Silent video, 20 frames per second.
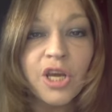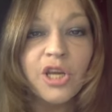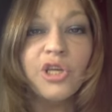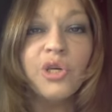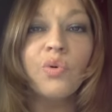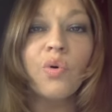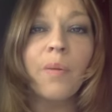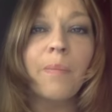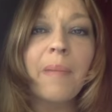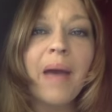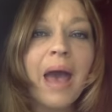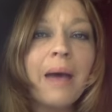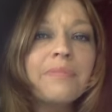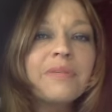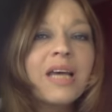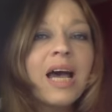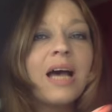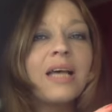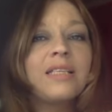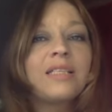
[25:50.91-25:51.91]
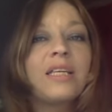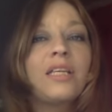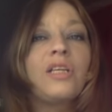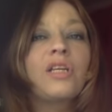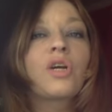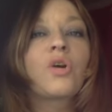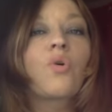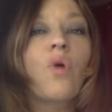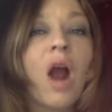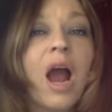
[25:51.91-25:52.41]
You were baptized
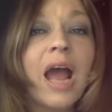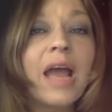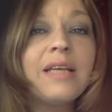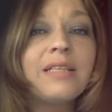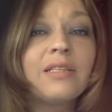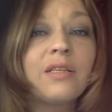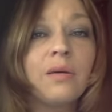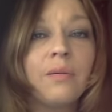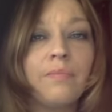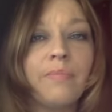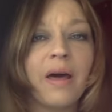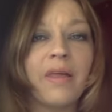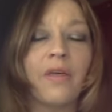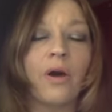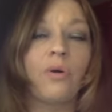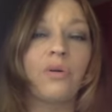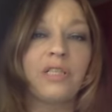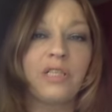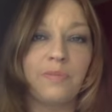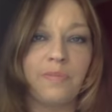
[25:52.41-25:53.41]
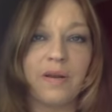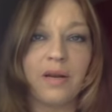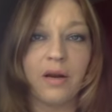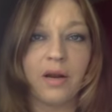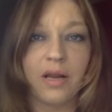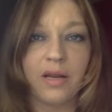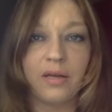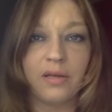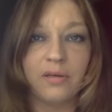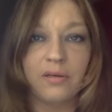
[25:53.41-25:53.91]
into Christ by the Holy
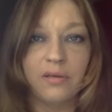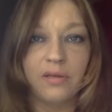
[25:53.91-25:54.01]
Spirit.